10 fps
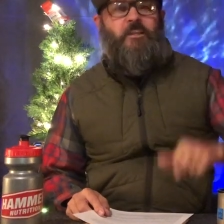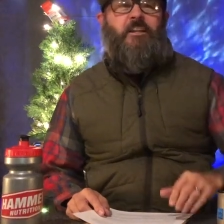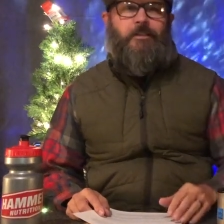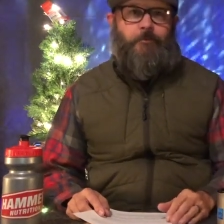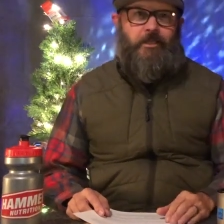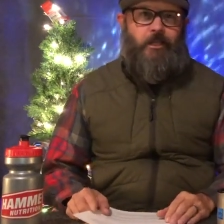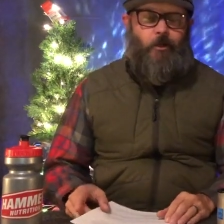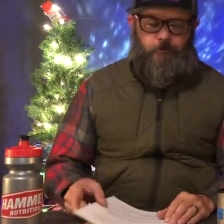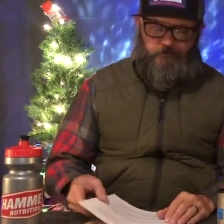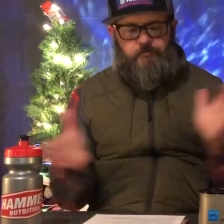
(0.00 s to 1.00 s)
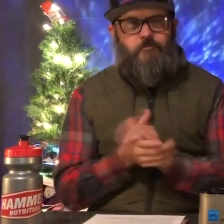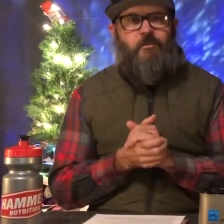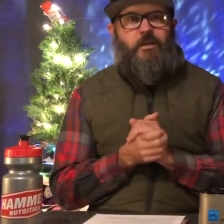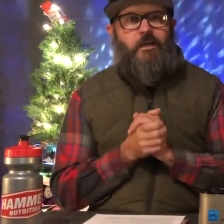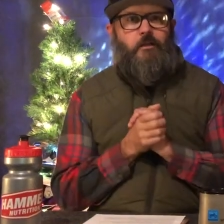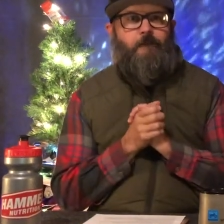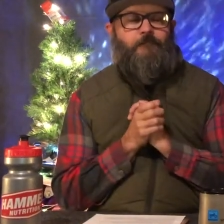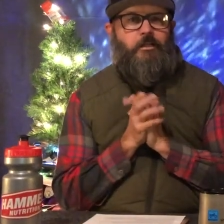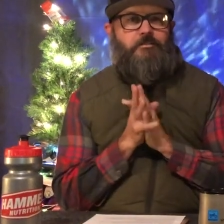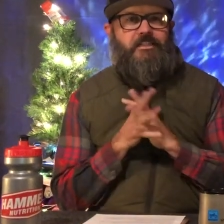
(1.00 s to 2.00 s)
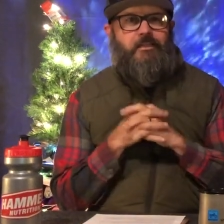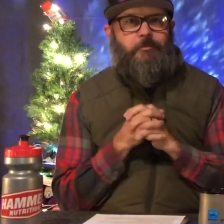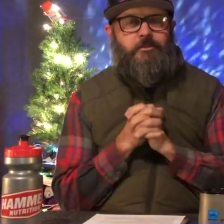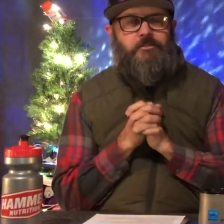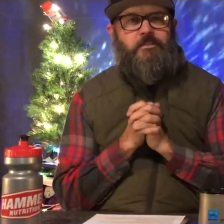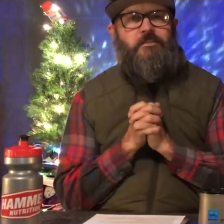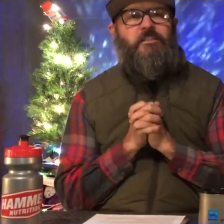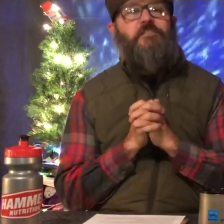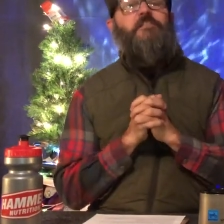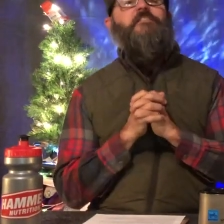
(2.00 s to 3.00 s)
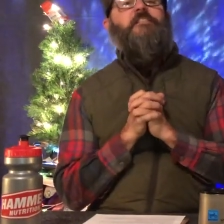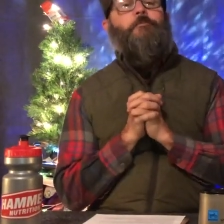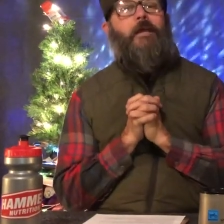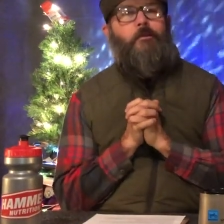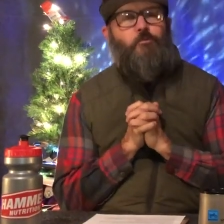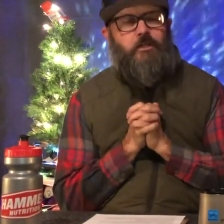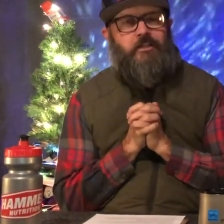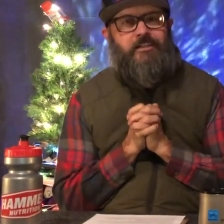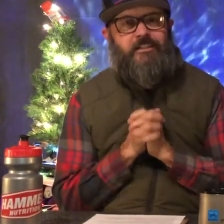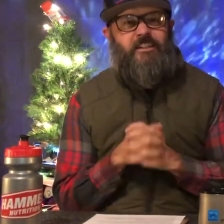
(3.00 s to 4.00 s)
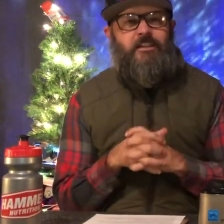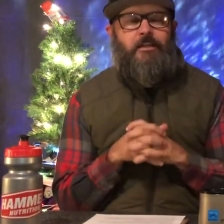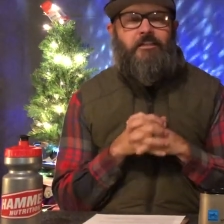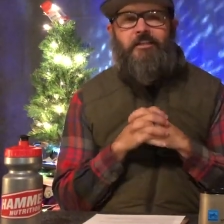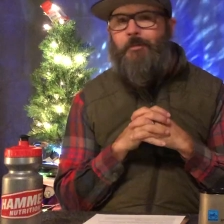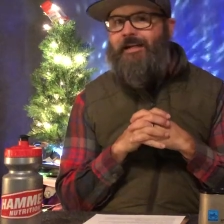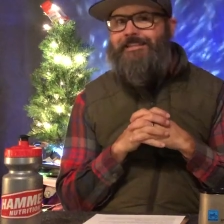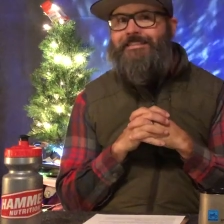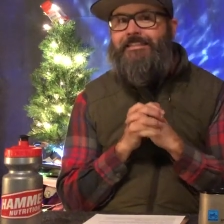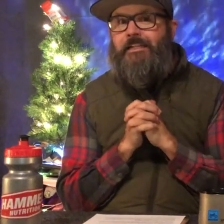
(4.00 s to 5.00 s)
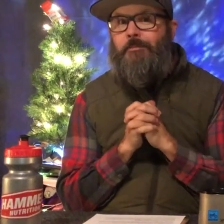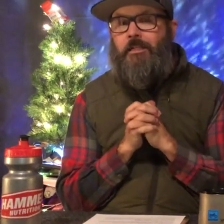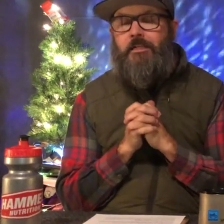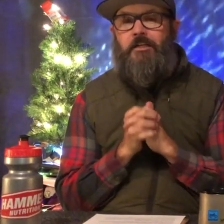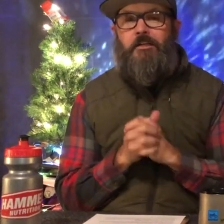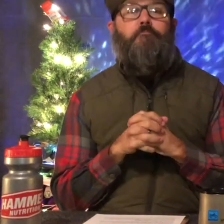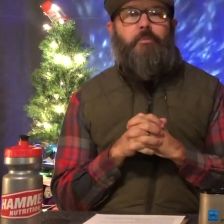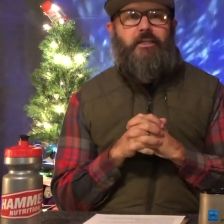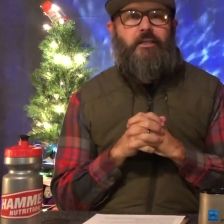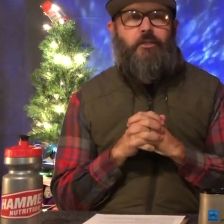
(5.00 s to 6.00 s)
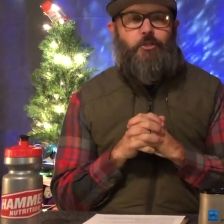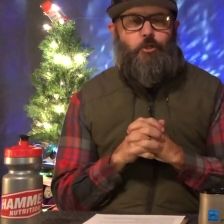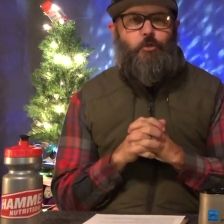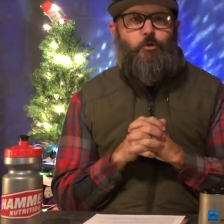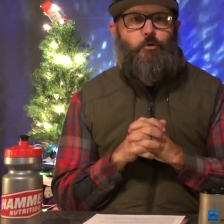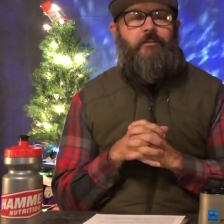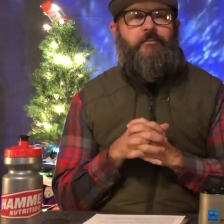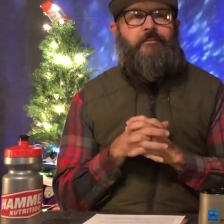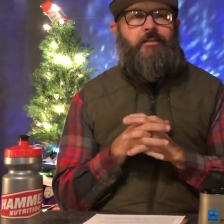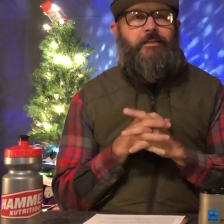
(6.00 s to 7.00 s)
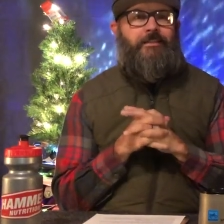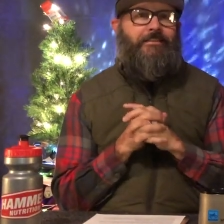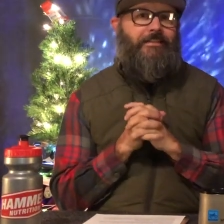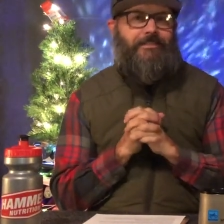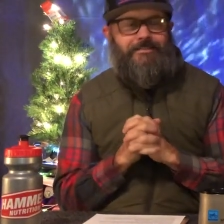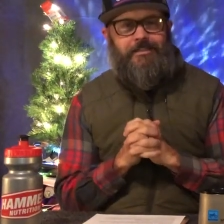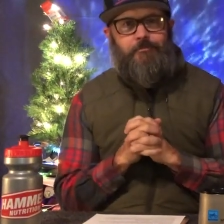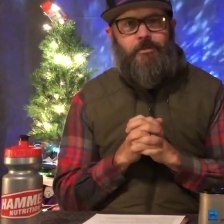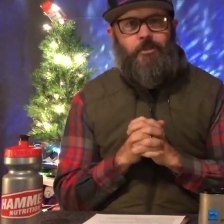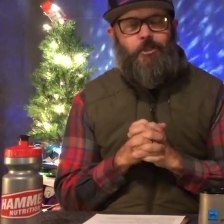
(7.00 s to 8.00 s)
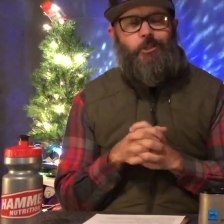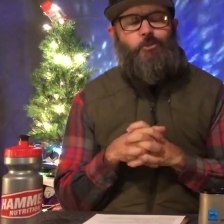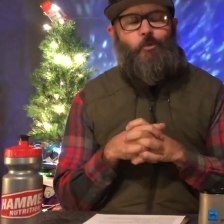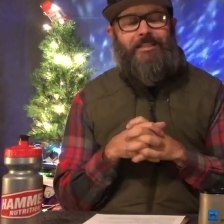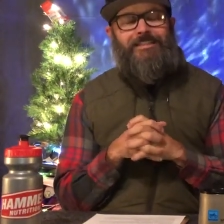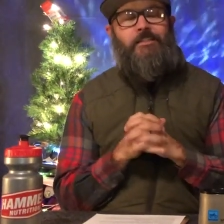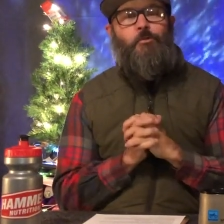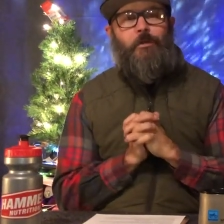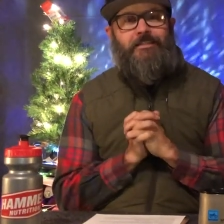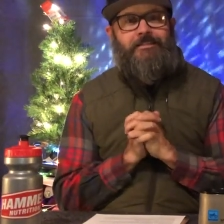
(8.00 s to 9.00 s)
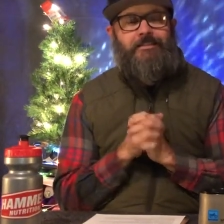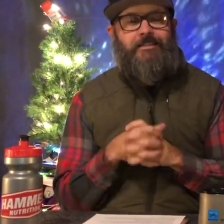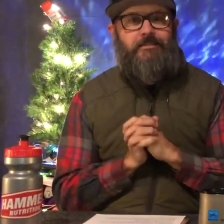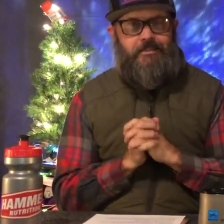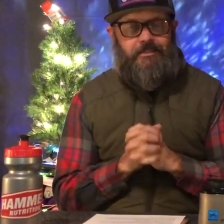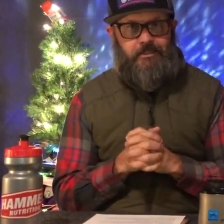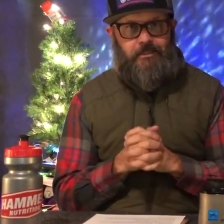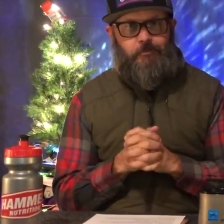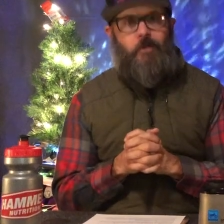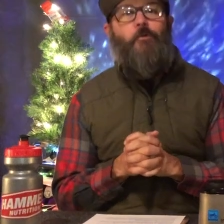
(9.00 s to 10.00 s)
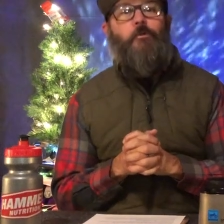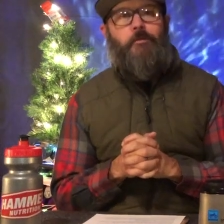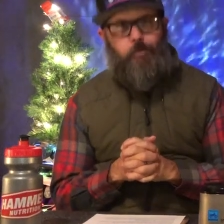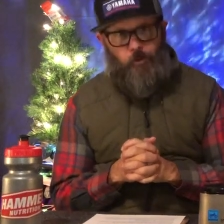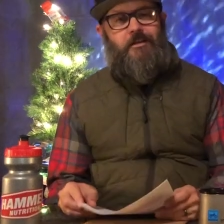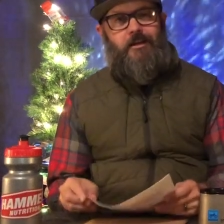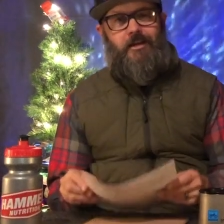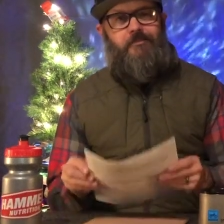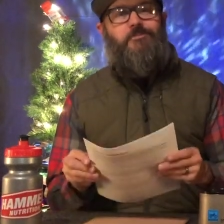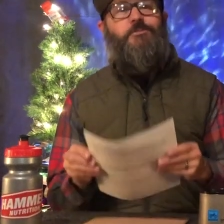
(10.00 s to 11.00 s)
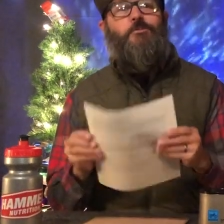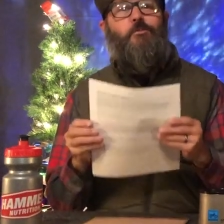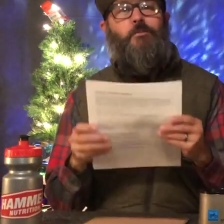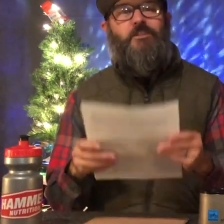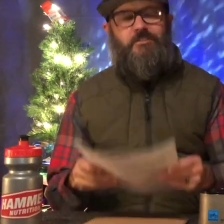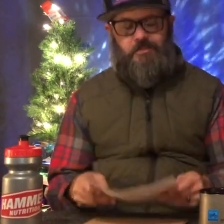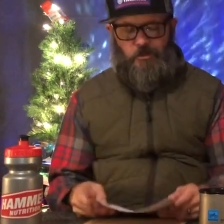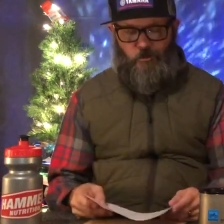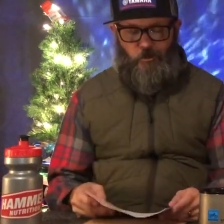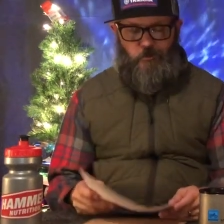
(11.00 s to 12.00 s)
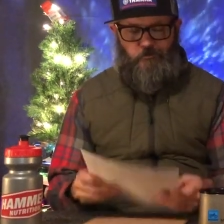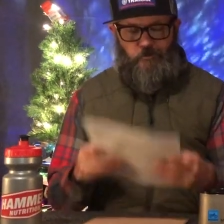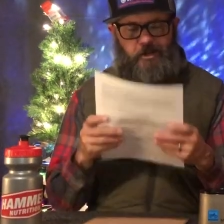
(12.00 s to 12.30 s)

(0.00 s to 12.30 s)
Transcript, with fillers: Here we go. Hello, fellow TWers. GC Rad One here, Yamaha TW Club, bringing you the December 2020 TW Report. I have so much to go over.